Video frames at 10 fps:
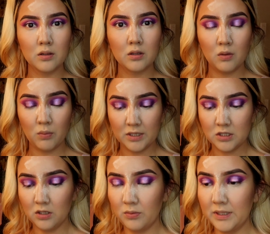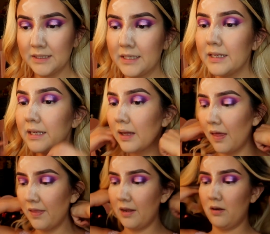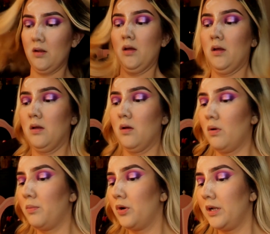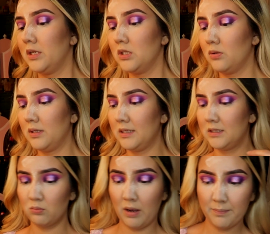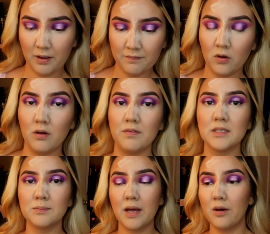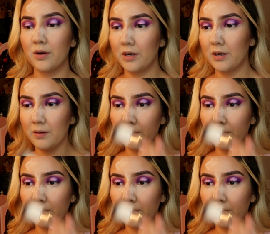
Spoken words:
You want it to look really skinny, and then what I'm gonna do is wipe off all this powder.